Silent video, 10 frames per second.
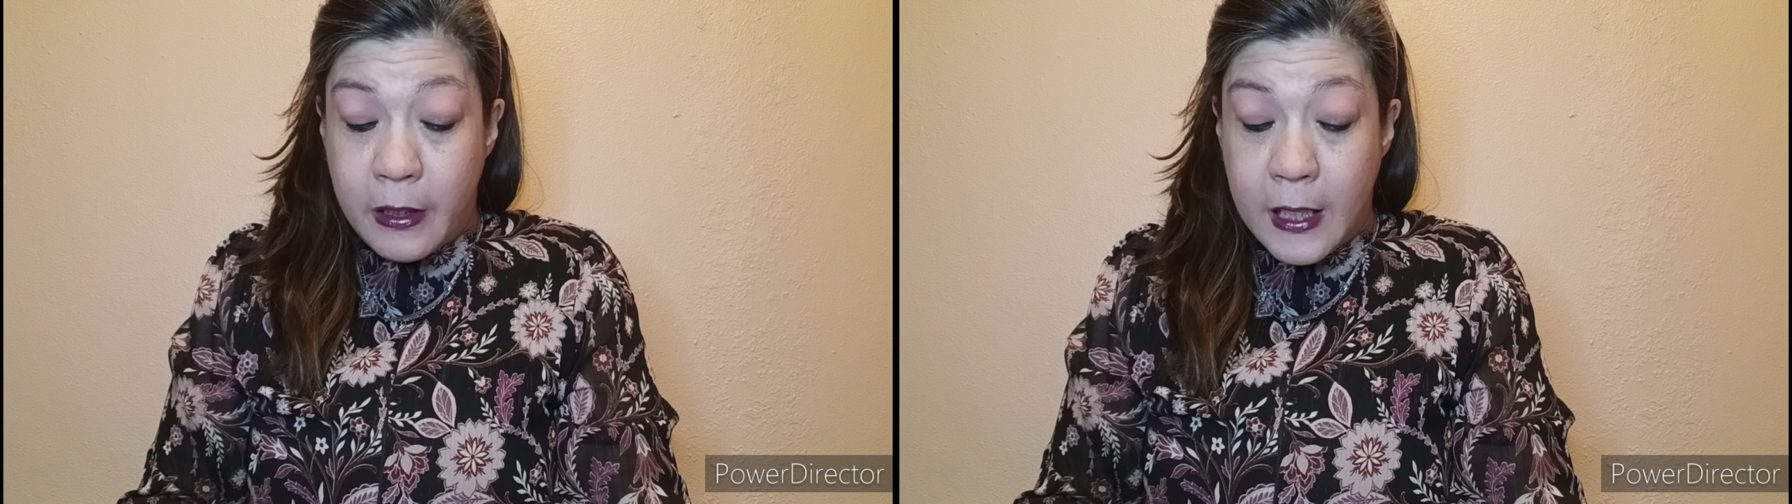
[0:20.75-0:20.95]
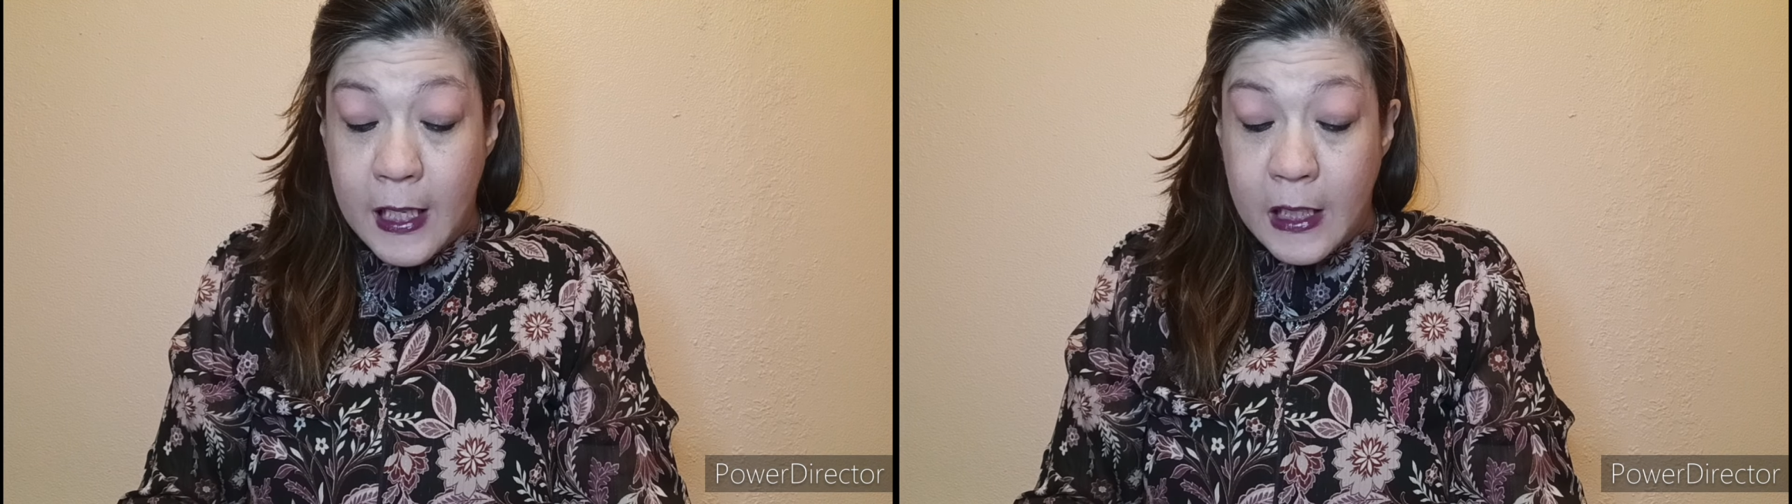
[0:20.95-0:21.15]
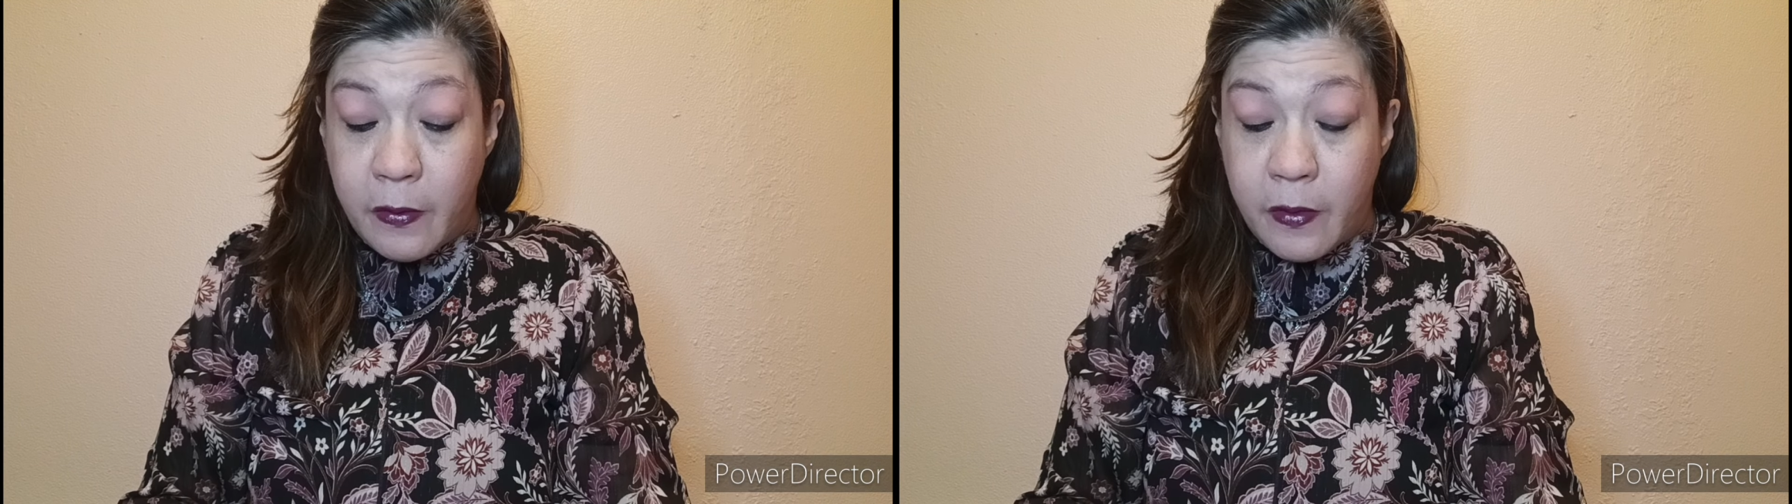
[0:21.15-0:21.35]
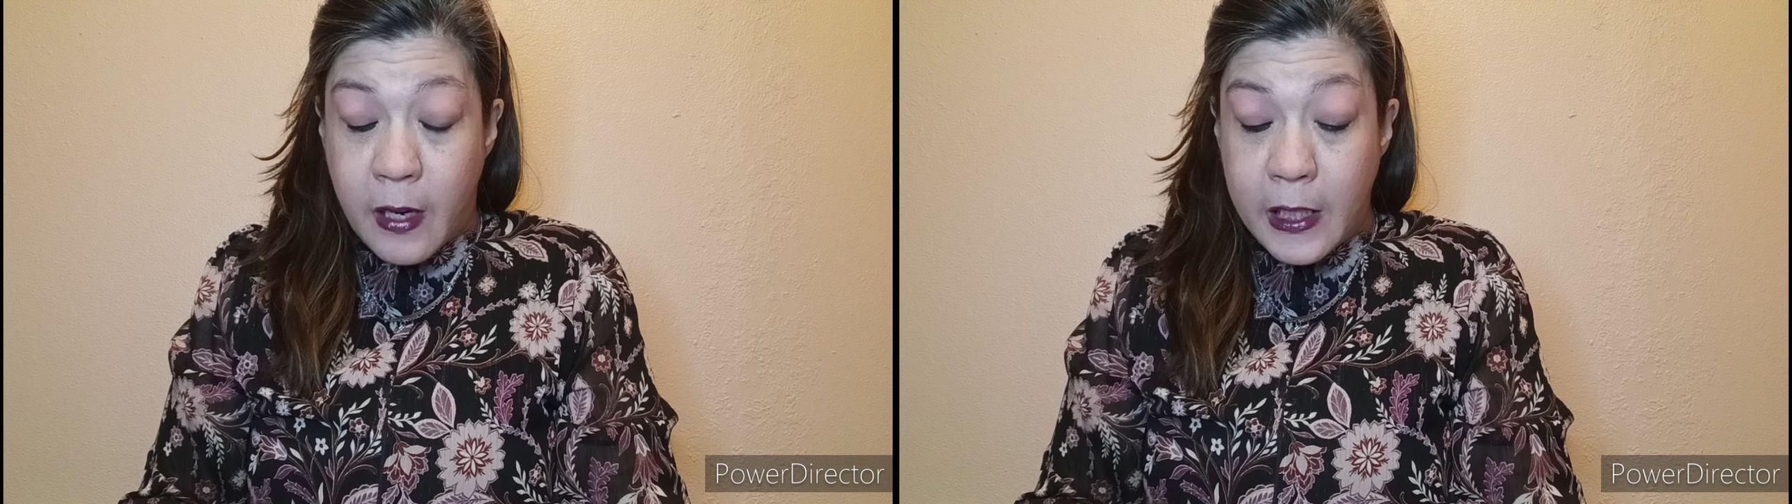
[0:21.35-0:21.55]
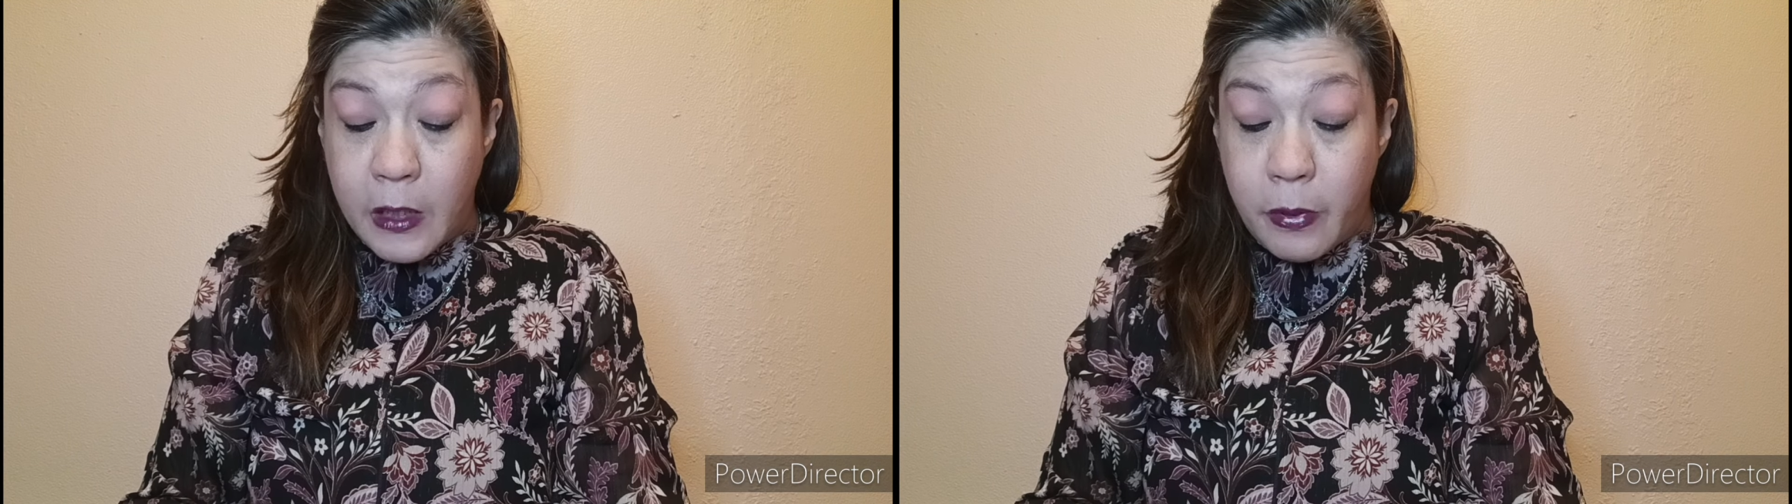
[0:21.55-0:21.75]
leads
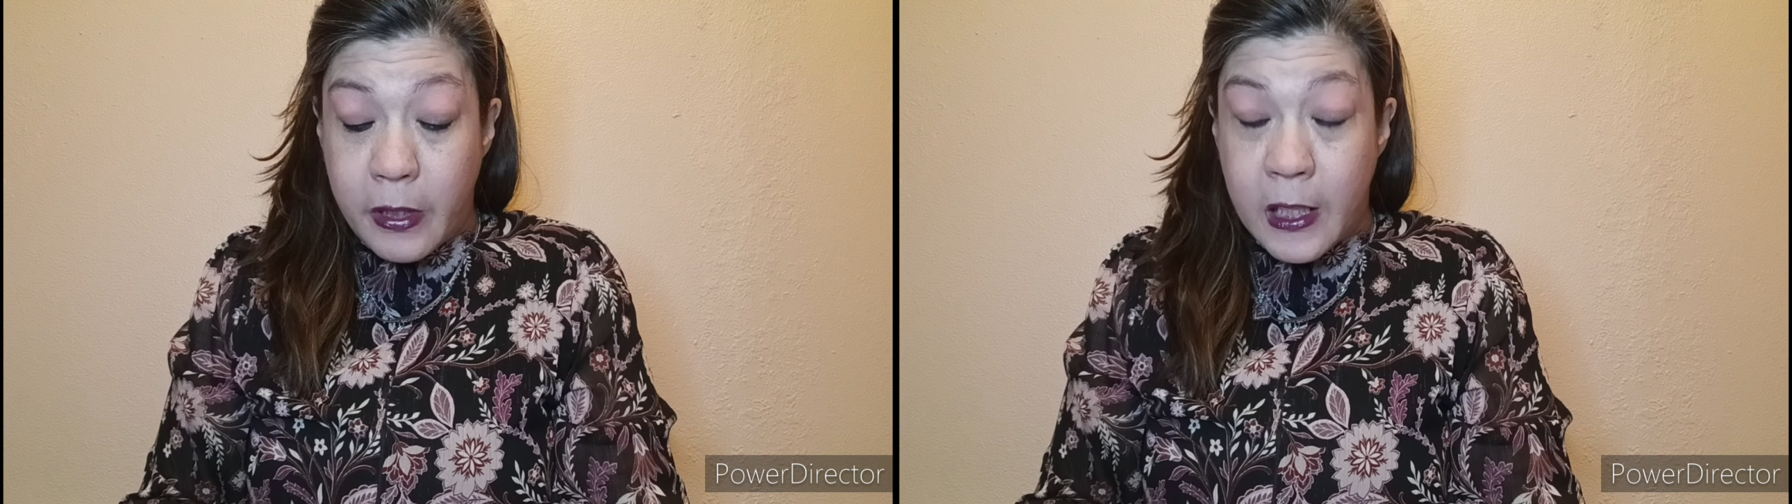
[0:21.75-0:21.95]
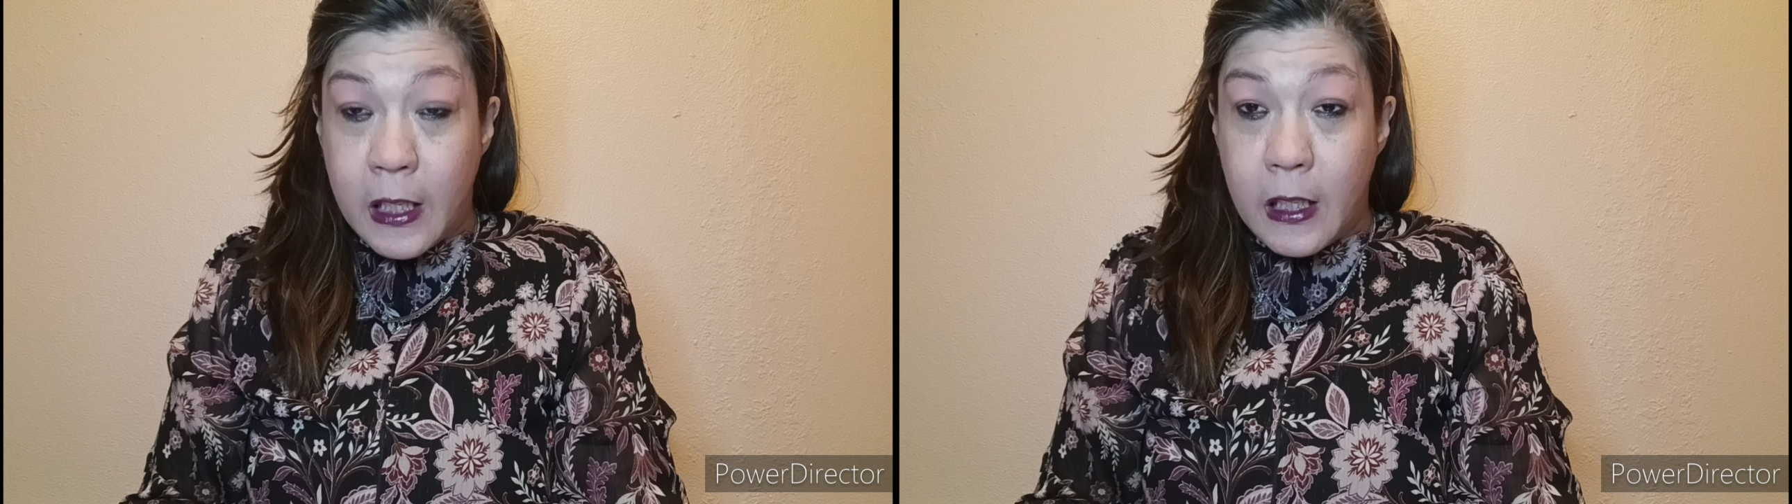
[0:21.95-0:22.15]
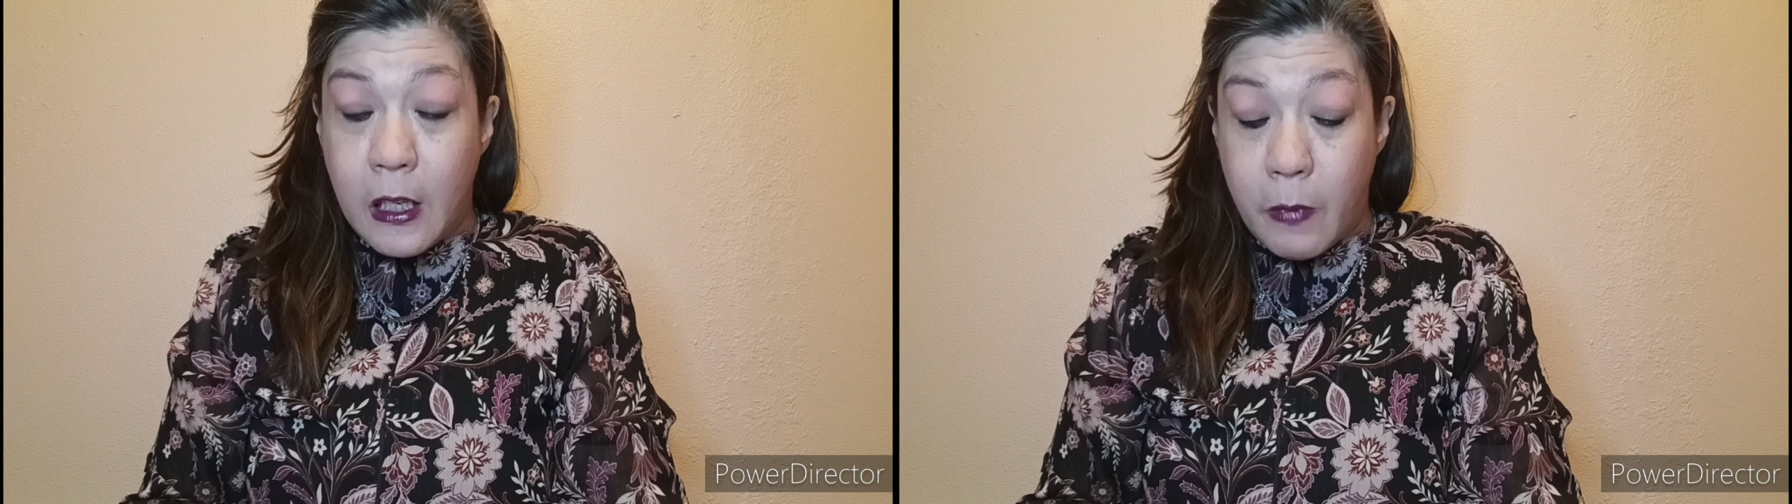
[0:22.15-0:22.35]
Vice President